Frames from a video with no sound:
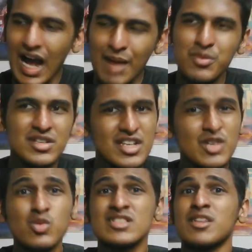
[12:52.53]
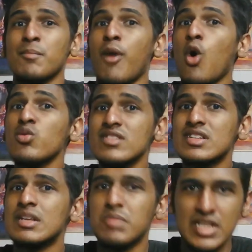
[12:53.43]
I'm pretty sure it was
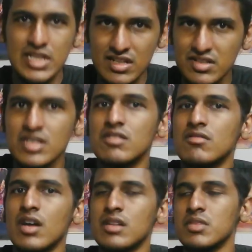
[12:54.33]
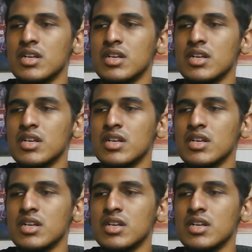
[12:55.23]
supposed to be this year, right?